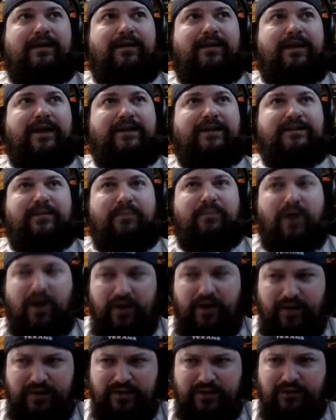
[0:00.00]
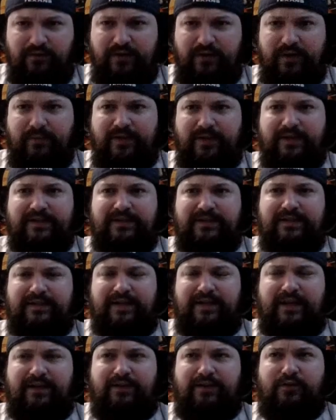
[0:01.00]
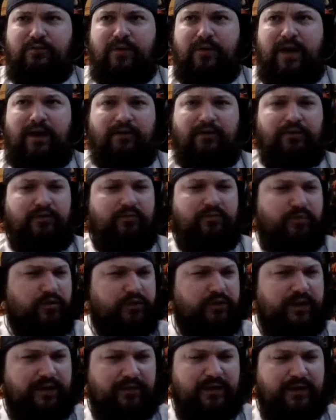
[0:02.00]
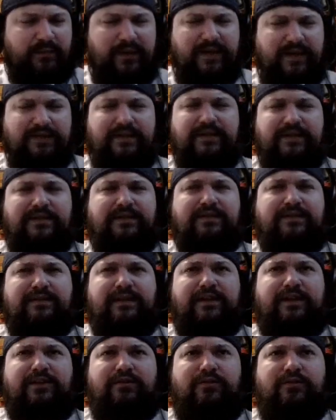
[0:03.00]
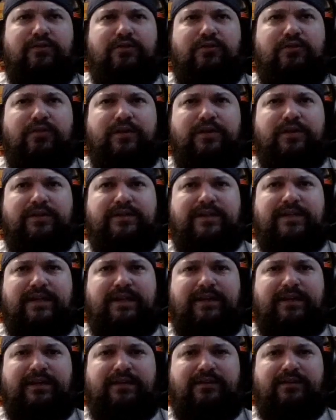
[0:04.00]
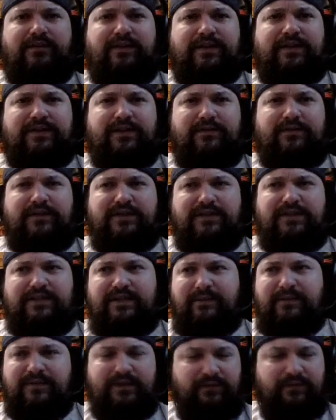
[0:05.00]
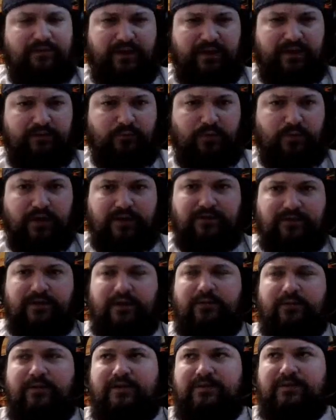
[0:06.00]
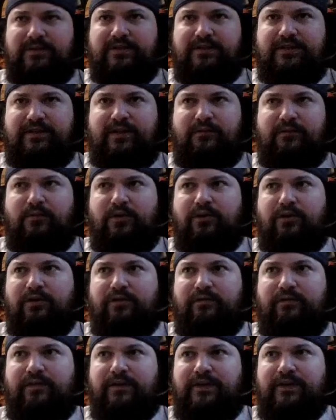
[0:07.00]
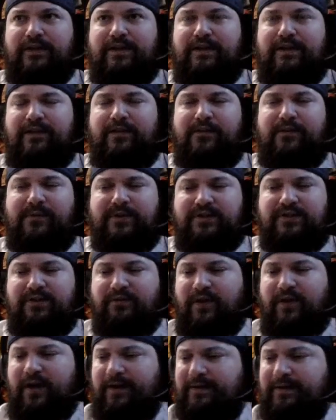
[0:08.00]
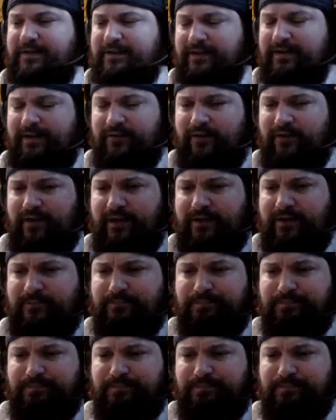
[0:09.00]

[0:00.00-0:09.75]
It's a part of the story, but doesn't take you out of the movie. If that makes sense. Like you understand and all that stuff, and it just seems to fit and works very well, especially in that world of the Wizard of Oz and everything.